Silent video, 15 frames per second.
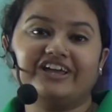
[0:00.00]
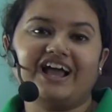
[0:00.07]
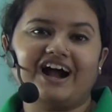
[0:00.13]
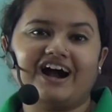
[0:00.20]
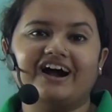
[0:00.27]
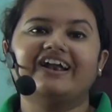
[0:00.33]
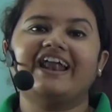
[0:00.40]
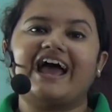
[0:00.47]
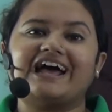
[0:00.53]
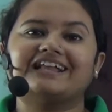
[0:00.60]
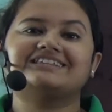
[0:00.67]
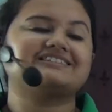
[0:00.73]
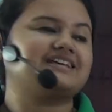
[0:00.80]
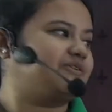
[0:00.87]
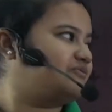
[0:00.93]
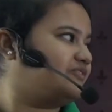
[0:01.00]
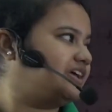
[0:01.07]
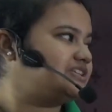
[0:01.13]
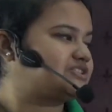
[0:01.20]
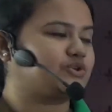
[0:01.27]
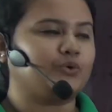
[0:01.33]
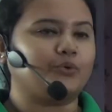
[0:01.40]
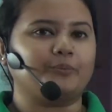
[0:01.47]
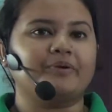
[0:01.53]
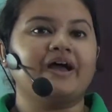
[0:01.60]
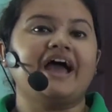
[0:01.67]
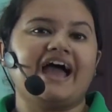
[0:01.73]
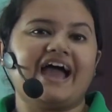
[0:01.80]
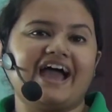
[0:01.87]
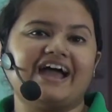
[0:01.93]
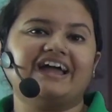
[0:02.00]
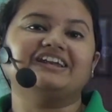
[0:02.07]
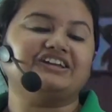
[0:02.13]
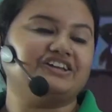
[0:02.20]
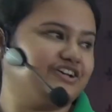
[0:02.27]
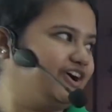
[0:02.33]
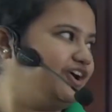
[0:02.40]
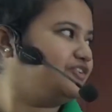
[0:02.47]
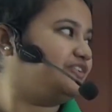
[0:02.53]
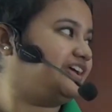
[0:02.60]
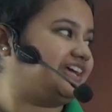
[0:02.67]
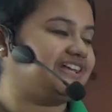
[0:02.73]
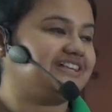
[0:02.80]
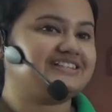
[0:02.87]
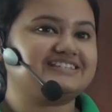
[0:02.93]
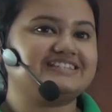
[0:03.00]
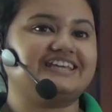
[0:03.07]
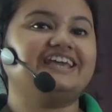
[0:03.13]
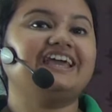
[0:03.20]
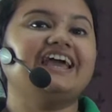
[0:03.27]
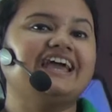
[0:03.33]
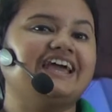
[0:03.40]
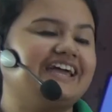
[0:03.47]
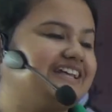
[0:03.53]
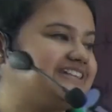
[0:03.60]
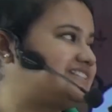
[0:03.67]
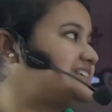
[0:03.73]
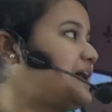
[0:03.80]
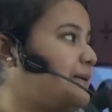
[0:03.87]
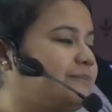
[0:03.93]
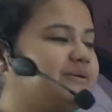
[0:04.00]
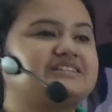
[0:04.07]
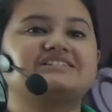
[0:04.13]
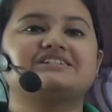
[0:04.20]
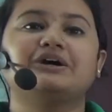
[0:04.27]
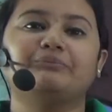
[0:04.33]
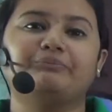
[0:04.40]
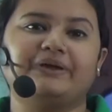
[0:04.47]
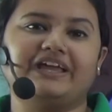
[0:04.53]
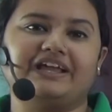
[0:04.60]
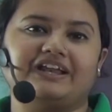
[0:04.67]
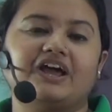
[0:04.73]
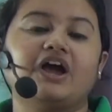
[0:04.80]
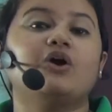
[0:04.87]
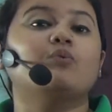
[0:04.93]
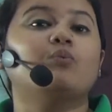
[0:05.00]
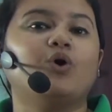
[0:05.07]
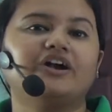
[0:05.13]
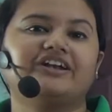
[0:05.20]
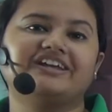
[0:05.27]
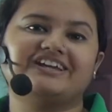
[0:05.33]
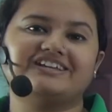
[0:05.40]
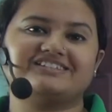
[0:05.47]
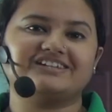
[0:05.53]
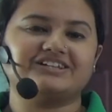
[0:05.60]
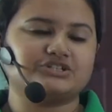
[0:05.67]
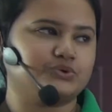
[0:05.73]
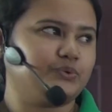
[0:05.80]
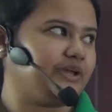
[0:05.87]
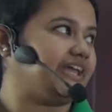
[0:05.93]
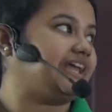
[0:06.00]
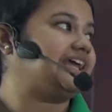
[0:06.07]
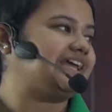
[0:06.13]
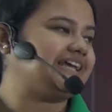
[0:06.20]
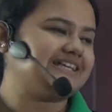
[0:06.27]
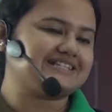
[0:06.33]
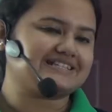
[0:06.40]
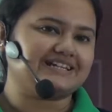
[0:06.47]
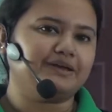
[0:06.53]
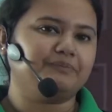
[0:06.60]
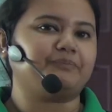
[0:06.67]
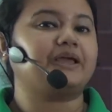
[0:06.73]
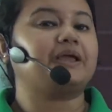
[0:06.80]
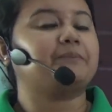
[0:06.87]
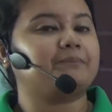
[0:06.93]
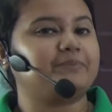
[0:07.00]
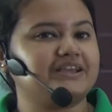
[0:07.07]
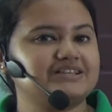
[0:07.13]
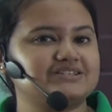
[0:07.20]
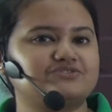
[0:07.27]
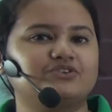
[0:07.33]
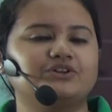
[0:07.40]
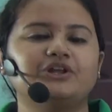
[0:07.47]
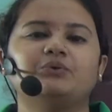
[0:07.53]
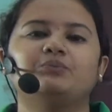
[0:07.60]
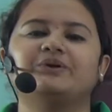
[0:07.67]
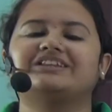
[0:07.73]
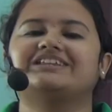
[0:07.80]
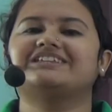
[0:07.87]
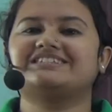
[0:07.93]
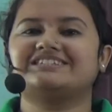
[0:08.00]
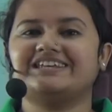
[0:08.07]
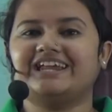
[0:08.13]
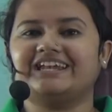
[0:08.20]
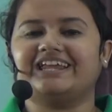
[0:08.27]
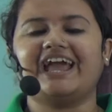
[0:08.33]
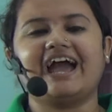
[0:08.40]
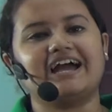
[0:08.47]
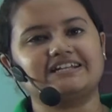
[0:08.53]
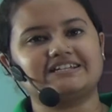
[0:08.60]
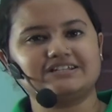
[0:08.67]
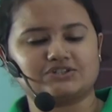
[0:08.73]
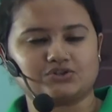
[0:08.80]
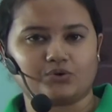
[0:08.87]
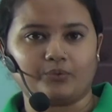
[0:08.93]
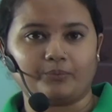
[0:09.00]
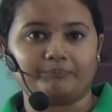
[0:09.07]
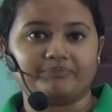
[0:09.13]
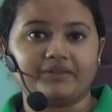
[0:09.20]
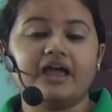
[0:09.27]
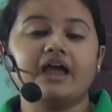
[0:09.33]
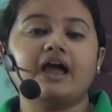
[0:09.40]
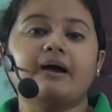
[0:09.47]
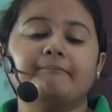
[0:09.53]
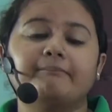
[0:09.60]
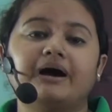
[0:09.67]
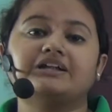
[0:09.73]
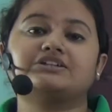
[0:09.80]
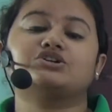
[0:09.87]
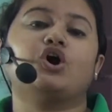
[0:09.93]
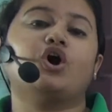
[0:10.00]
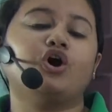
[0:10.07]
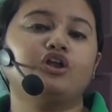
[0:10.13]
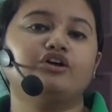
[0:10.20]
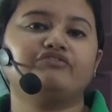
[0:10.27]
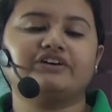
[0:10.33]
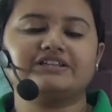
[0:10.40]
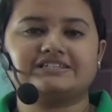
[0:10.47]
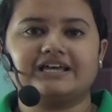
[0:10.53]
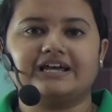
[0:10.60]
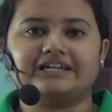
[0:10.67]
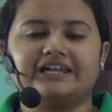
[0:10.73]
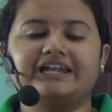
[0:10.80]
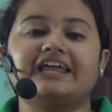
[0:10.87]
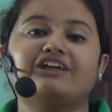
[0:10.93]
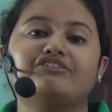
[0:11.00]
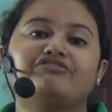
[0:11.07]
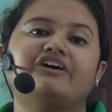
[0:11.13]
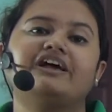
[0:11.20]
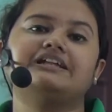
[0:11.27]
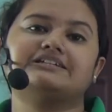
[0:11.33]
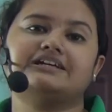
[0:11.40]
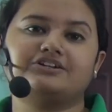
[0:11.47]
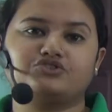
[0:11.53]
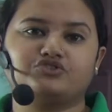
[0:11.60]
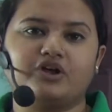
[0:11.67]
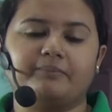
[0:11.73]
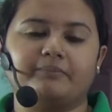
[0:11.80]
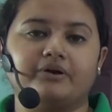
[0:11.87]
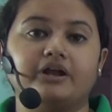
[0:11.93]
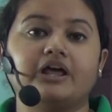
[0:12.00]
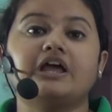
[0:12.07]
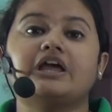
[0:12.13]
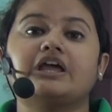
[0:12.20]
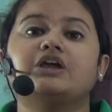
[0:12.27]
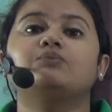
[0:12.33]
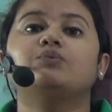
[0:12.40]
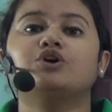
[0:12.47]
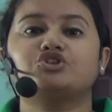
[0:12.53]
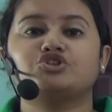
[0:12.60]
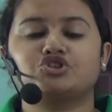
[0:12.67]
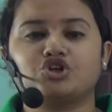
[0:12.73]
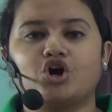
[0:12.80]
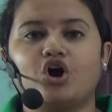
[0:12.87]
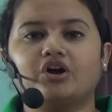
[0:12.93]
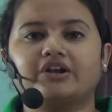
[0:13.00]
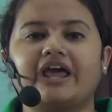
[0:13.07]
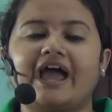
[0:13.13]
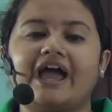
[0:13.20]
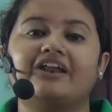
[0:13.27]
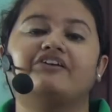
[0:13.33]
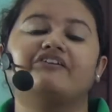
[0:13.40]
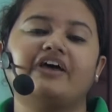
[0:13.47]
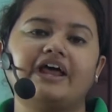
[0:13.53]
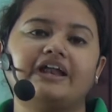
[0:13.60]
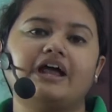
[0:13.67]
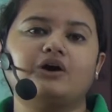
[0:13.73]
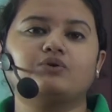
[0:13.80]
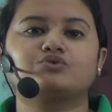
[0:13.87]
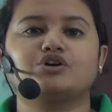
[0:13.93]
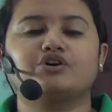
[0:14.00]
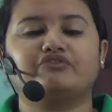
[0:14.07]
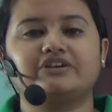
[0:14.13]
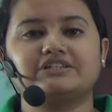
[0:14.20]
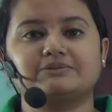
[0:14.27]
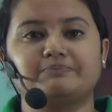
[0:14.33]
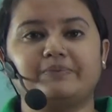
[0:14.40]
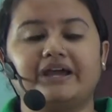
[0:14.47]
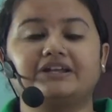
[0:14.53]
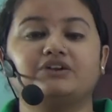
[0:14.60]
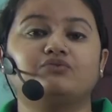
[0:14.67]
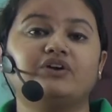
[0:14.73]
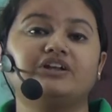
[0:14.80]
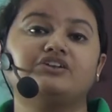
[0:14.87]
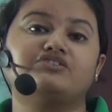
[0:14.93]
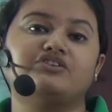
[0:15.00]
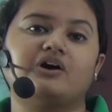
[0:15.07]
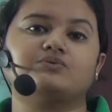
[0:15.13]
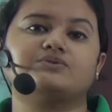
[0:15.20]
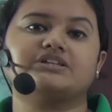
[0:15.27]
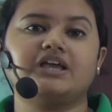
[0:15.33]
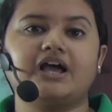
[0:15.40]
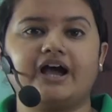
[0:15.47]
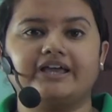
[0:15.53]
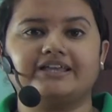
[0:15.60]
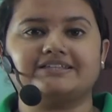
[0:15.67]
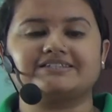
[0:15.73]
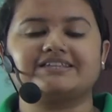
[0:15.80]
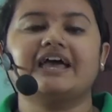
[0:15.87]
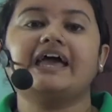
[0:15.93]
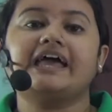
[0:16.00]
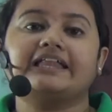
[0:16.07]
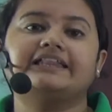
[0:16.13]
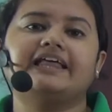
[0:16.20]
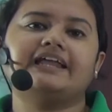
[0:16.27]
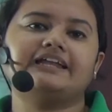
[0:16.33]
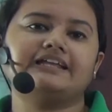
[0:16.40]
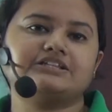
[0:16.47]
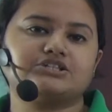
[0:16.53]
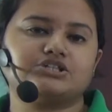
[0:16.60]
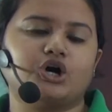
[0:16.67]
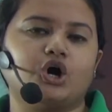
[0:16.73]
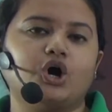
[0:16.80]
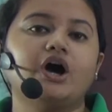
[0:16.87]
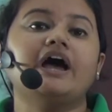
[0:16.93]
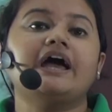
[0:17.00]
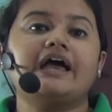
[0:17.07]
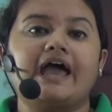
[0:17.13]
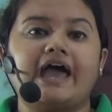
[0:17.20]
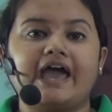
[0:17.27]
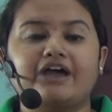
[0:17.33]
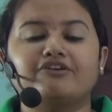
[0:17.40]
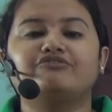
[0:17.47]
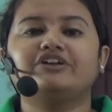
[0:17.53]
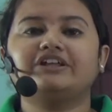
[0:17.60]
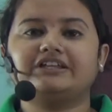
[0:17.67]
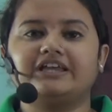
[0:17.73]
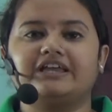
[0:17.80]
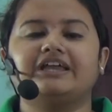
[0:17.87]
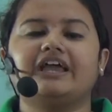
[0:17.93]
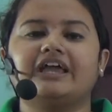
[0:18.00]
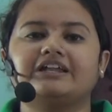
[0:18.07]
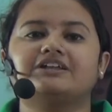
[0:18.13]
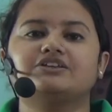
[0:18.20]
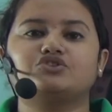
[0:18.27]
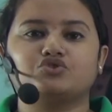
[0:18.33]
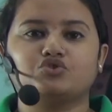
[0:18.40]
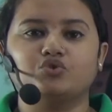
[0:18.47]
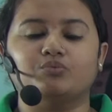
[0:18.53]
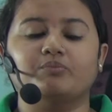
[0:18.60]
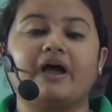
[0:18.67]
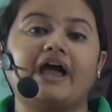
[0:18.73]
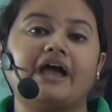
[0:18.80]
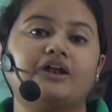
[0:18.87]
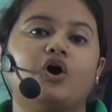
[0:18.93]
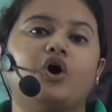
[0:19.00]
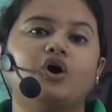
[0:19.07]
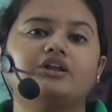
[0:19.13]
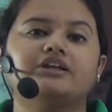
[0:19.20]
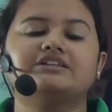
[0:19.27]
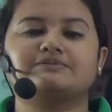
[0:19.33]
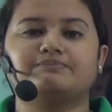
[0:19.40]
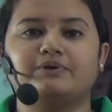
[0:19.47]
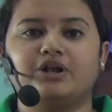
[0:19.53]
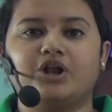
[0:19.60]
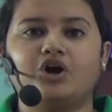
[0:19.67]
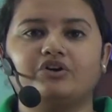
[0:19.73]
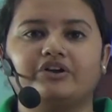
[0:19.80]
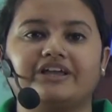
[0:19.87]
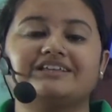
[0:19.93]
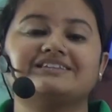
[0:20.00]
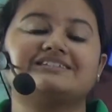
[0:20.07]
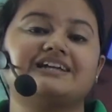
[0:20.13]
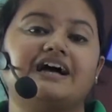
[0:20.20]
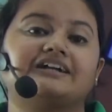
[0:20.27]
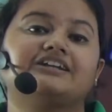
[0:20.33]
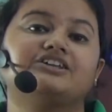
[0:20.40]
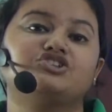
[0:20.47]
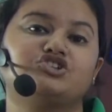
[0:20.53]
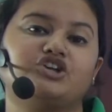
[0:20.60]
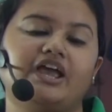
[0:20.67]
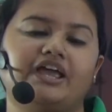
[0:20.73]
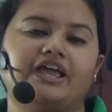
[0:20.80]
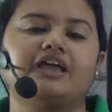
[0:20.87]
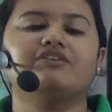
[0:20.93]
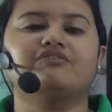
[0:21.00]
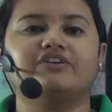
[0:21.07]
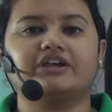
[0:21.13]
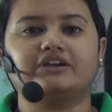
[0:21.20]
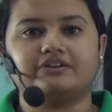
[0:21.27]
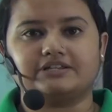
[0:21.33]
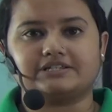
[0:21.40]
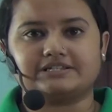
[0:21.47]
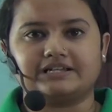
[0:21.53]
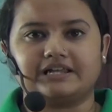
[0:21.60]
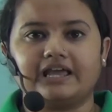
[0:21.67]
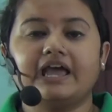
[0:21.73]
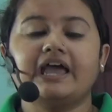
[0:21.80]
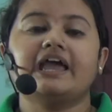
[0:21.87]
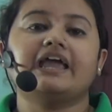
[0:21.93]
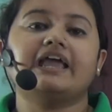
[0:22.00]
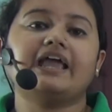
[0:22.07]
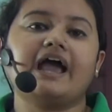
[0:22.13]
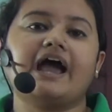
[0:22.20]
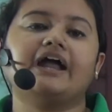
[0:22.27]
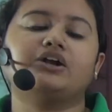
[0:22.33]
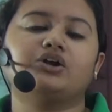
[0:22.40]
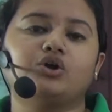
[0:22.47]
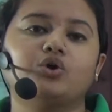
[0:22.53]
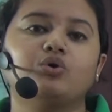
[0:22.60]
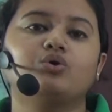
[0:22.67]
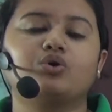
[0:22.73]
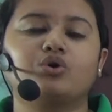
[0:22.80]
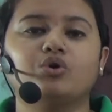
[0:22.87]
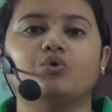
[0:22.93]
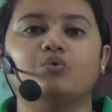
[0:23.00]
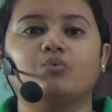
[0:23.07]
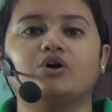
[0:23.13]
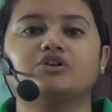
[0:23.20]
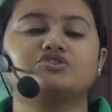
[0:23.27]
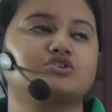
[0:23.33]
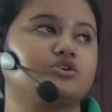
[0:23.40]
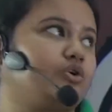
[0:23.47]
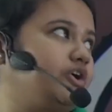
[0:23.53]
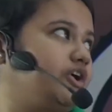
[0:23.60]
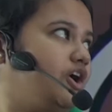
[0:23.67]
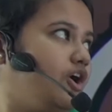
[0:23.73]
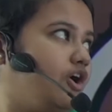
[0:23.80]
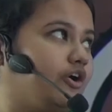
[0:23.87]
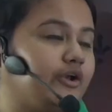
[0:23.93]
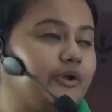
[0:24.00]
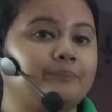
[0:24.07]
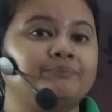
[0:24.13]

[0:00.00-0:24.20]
are at someone's home and here we can see it's Mr. Bean. What is he doing? He is sleeping peacefully with his teddy at his home. But all of a sudden he felt a tremor. He was shocked and ran out of his bed with drowsy eyes. Then he saw everything in his room and all his belongings started shaking vigorously. He had no clue what's going on